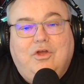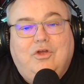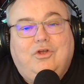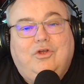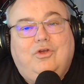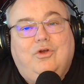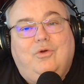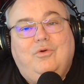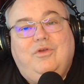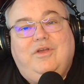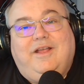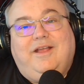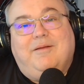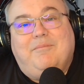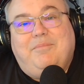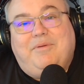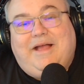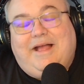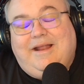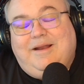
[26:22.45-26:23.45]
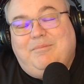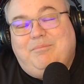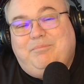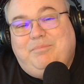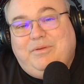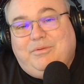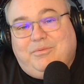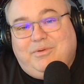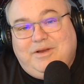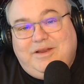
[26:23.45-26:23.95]
go to
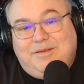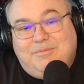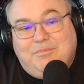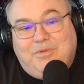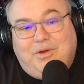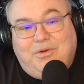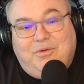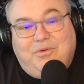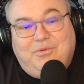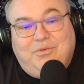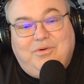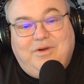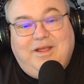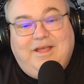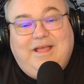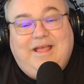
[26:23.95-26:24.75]
compatibility mode